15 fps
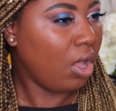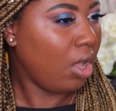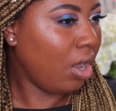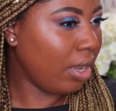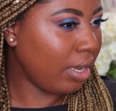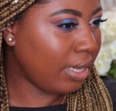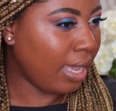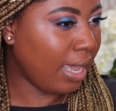
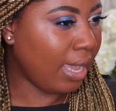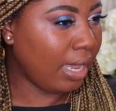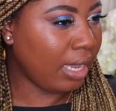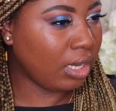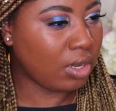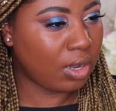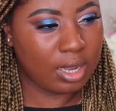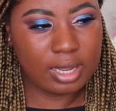
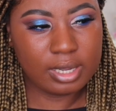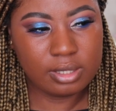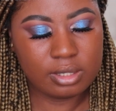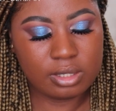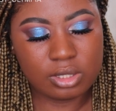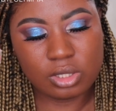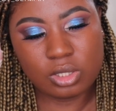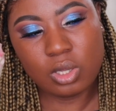Okay
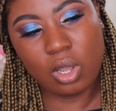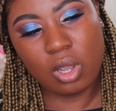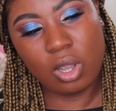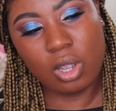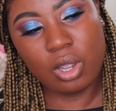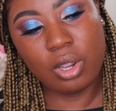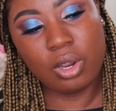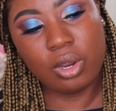guys,
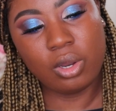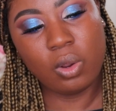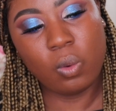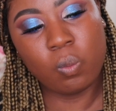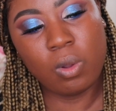so